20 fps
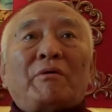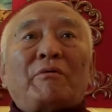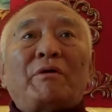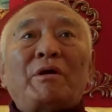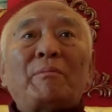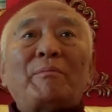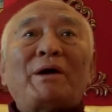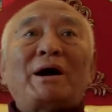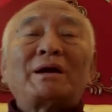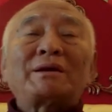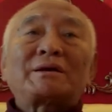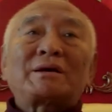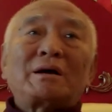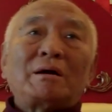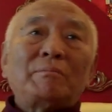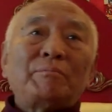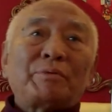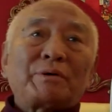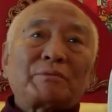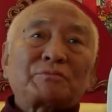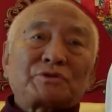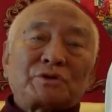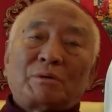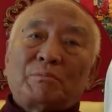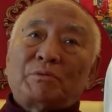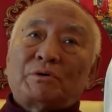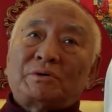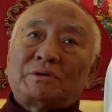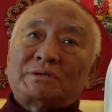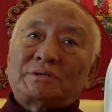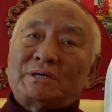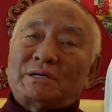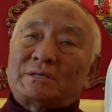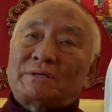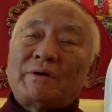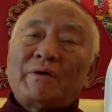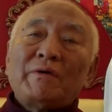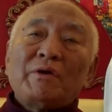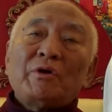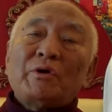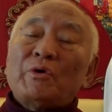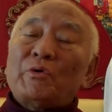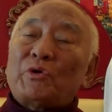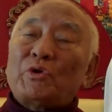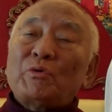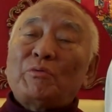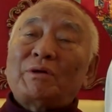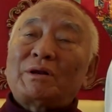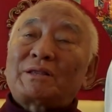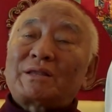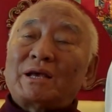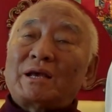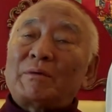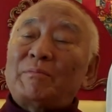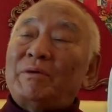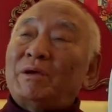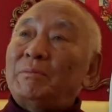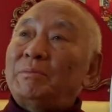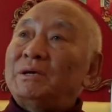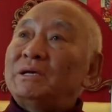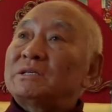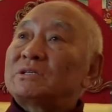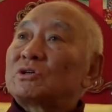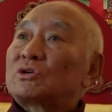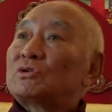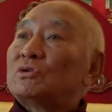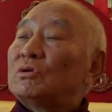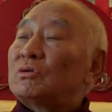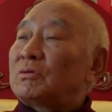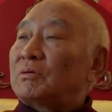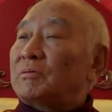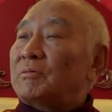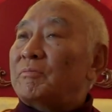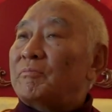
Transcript: where mine come from, somebody says, you will think maybe it's cuckoo